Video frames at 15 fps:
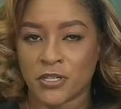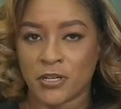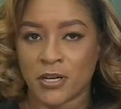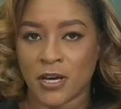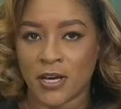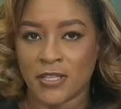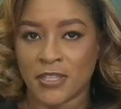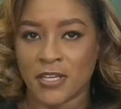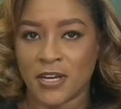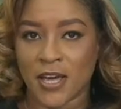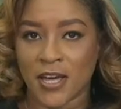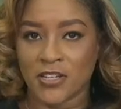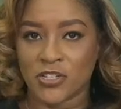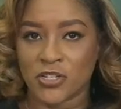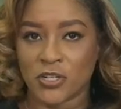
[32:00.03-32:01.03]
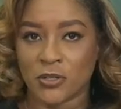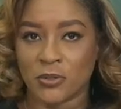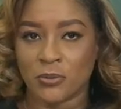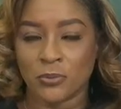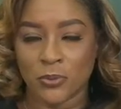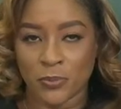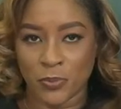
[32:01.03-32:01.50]
Tonight, the national
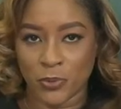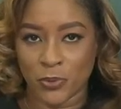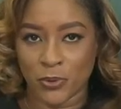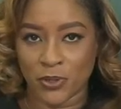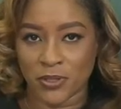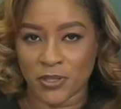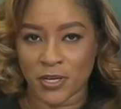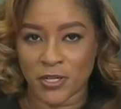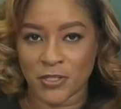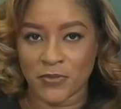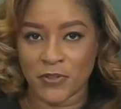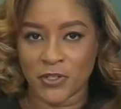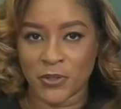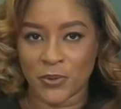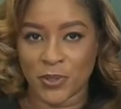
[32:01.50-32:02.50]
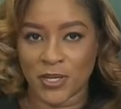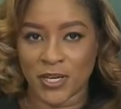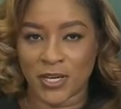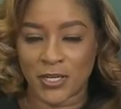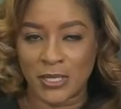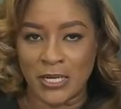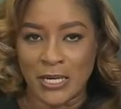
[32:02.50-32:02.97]
report. Thanks for tuning
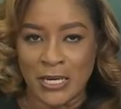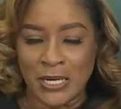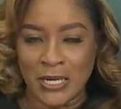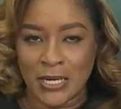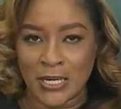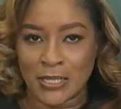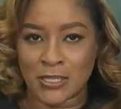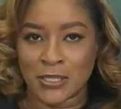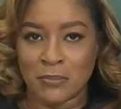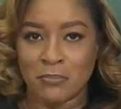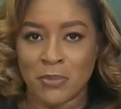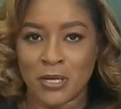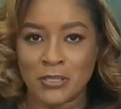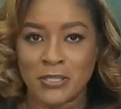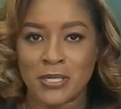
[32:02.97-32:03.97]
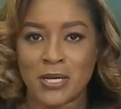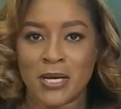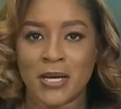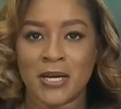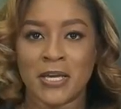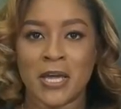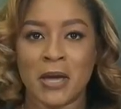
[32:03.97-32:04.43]
in. It's a
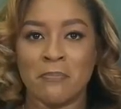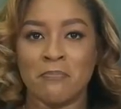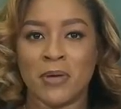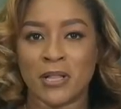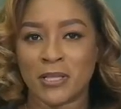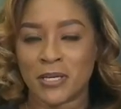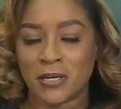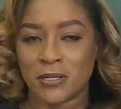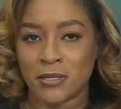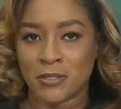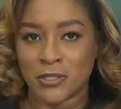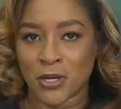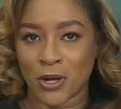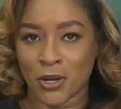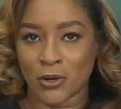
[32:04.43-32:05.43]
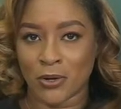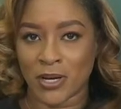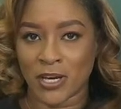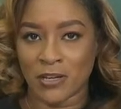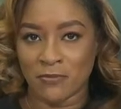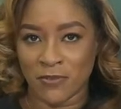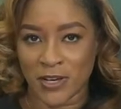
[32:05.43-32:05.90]
multi-million dollar
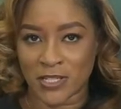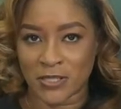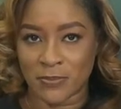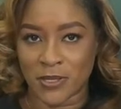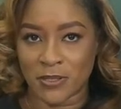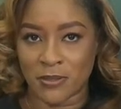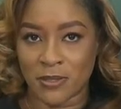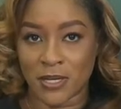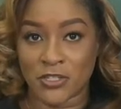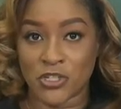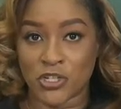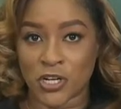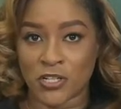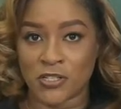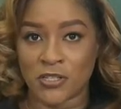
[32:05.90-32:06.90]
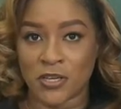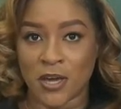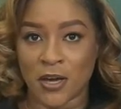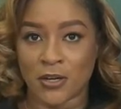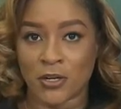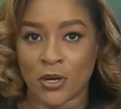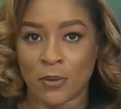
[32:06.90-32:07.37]
investment. That's just the
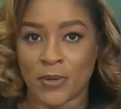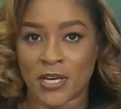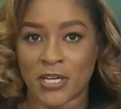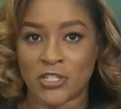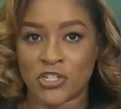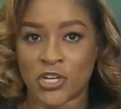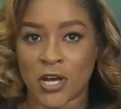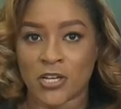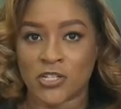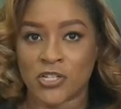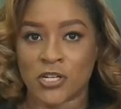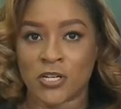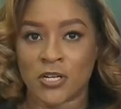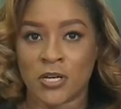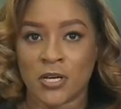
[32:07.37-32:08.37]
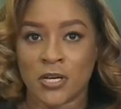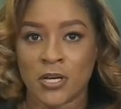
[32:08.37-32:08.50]
economic injection